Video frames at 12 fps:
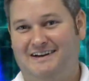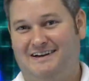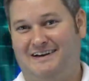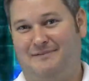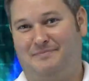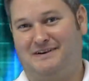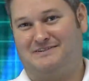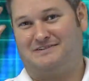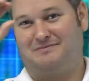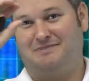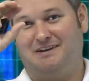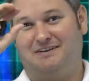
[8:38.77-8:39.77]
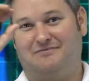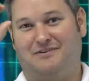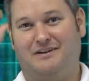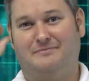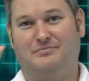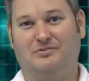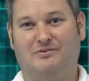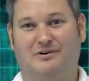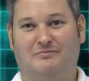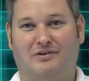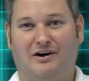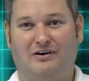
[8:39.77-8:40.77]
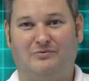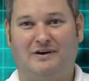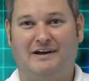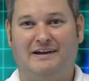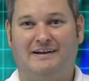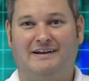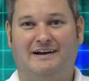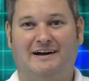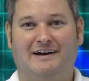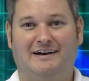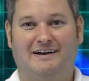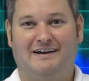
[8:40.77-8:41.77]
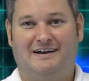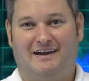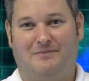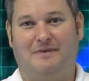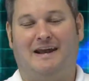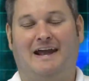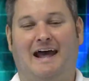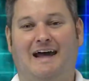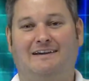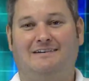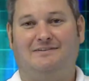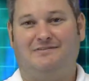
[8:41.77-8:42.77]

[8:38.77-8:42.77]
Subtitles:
Got a picture of me in front of the Bull on Broadway in Manhattan.